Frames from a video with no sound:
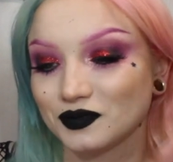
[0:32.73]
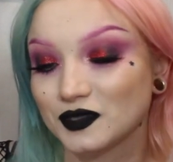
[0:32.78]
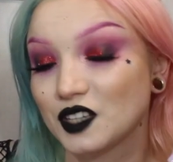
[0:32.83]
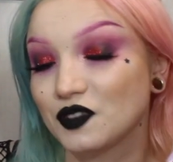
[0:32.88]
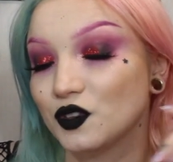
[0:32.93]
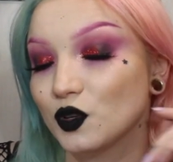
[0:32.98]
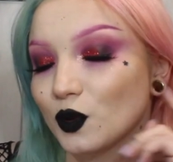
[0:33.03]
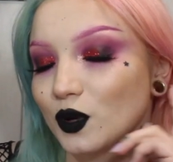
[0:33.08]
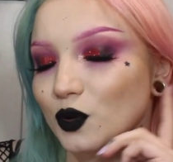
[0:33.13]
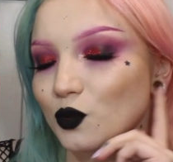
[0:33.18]

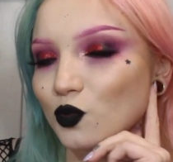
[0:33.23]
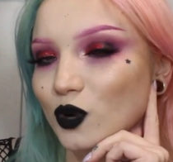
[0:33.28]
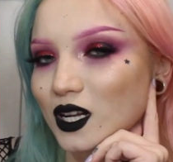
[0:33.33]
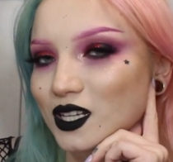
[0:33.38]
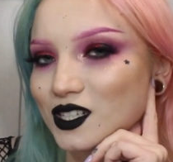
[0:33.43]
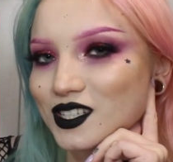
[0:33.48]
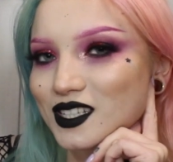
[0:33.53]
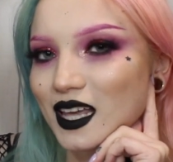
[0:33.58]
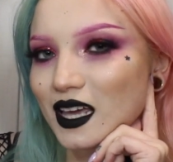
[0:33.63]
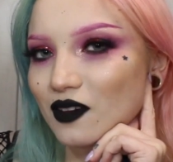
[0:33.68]
If you want to
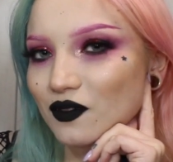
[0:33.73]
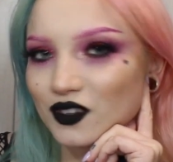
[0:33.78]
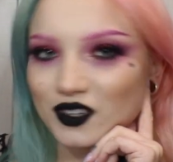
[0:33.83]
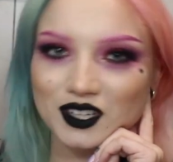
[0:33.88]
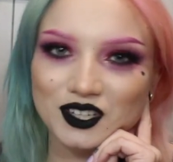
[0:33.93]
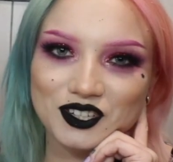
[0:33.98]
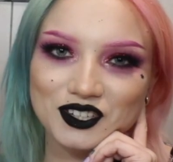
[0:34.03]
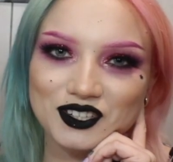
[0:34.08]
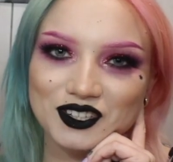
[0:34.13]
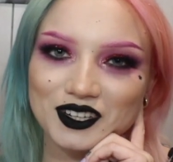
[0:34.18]
watch that, if you're
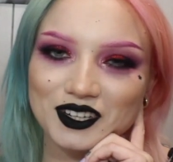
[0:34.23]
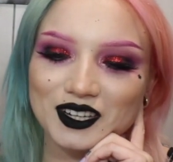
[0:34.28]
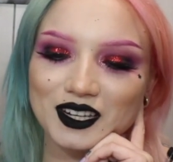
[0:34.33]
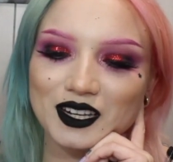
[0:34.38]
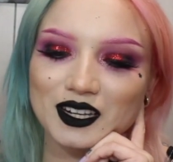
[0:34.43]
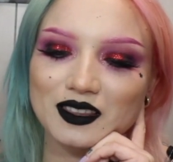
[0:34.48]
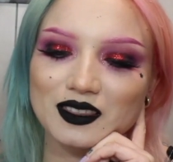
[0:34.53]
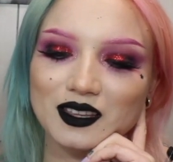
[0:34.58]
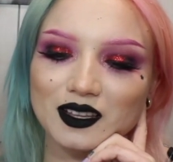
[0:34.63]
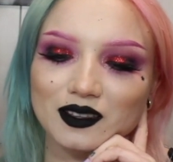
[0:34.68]
interested in
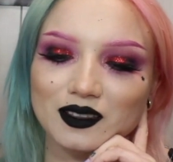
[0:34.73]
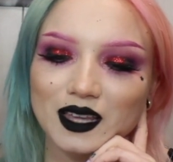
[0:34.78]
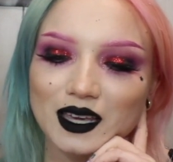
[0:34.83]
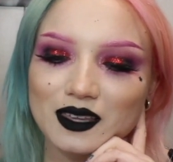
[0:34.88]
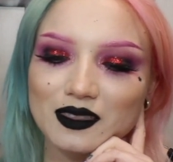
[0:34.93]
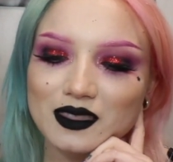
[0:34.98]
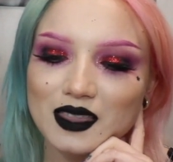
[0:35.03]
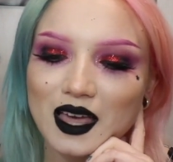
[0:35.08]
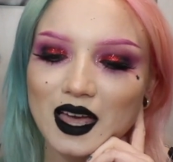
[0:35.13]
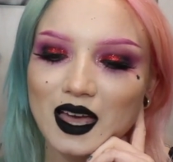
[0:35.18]
anything
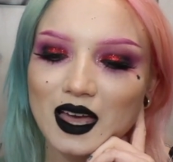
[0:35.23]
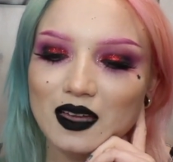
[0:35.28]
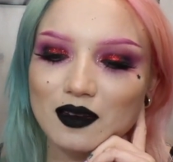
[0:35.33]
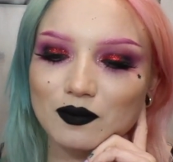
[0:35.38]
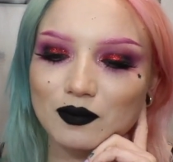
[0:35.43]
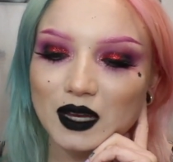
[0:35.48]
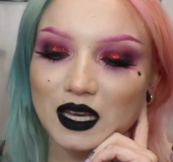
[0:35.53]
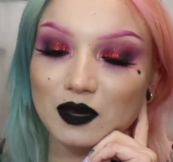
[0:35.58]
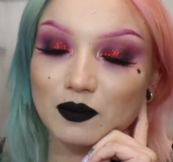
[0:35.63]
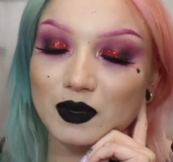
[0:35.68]
like that,
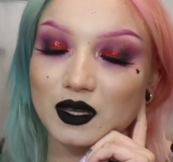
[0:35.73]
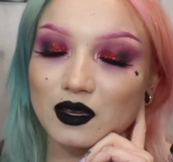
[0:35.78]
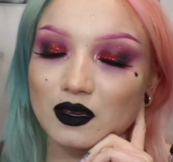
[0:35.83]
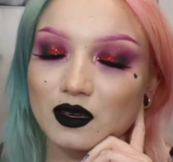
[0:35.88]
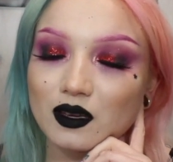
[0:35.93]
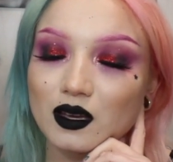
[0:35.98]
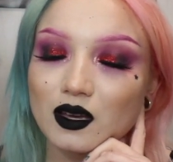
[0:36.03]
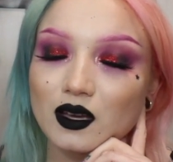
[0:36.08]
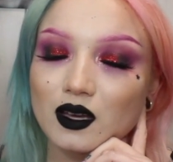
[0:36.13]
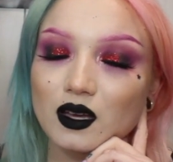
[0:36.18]

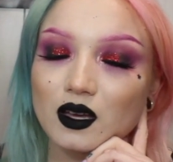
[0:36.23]
making